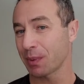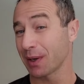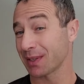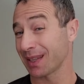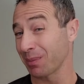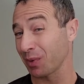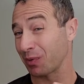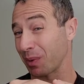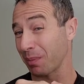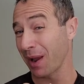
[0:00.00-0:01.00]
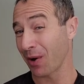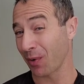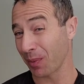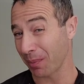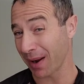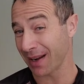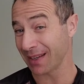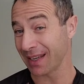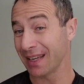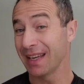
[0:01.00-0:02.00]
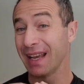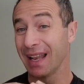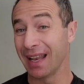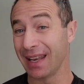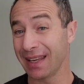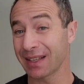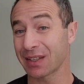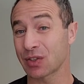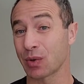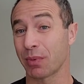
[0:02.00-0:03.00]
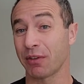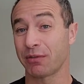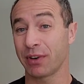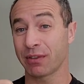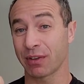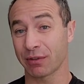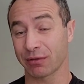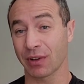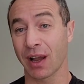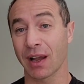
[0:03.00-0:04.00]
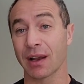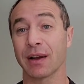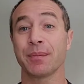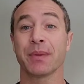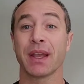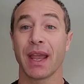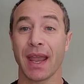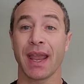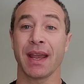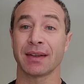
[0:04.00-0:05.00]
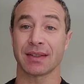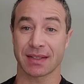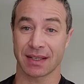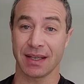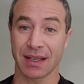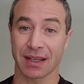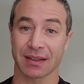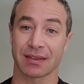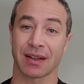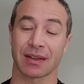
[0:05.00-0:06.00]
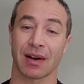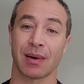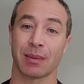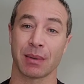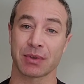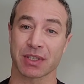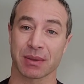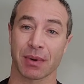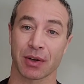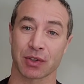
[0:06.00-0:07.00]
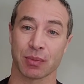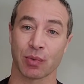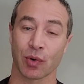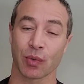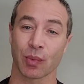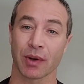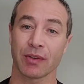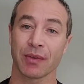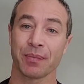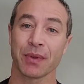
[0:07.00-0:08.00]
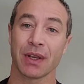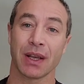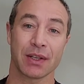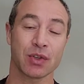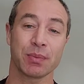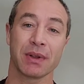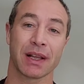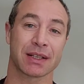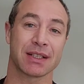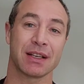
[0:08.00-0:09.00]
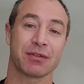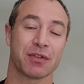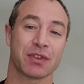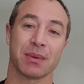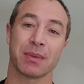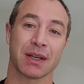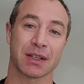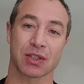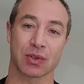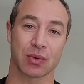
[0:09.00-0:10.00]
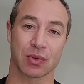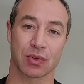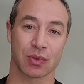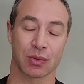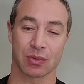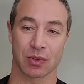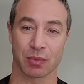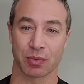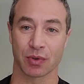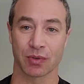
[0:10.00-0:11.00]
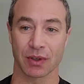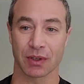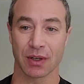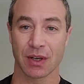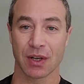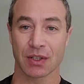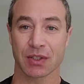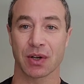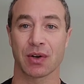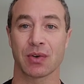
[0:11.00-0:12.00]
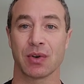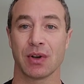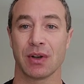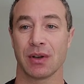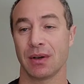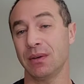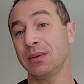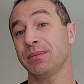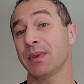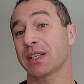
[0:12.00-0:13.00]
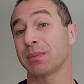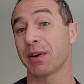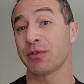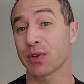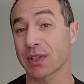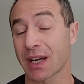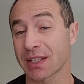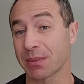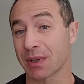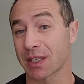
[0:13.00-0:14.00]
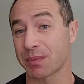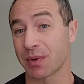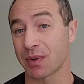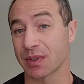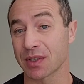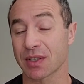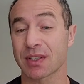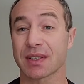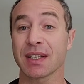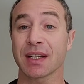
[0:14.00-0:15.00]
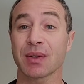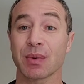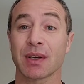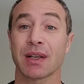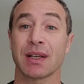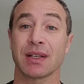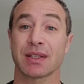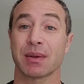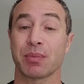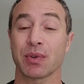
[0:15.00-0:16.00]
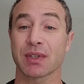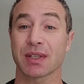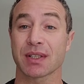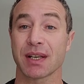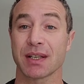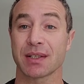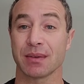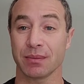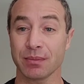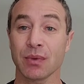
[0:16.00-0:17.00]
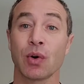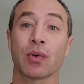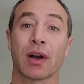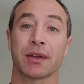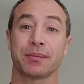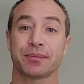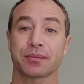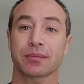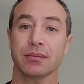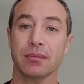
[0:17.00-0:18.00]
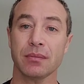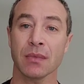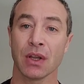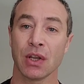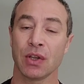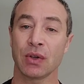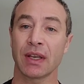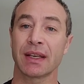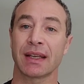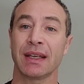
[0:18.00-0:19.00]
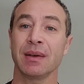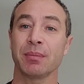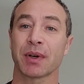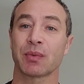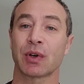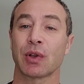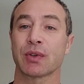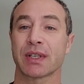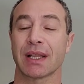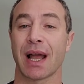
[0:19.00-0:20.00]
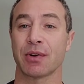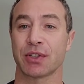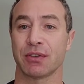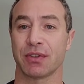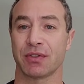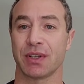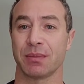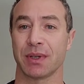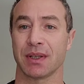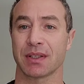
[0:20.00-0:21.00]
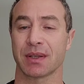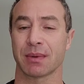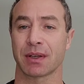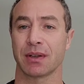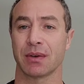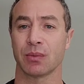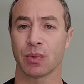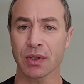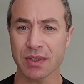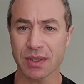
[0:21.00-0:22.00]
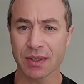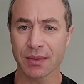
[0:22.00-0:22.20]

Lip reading: pass, that I bought with my own money, linked to my frequent flyer and ticket that I'm just about to board with. It took me like 10-15 minutes to prove it. So it's my first customer experience. The second one is the person says, all right, you can get in, but we're closing lounge in 15 minutes. I'm like, what?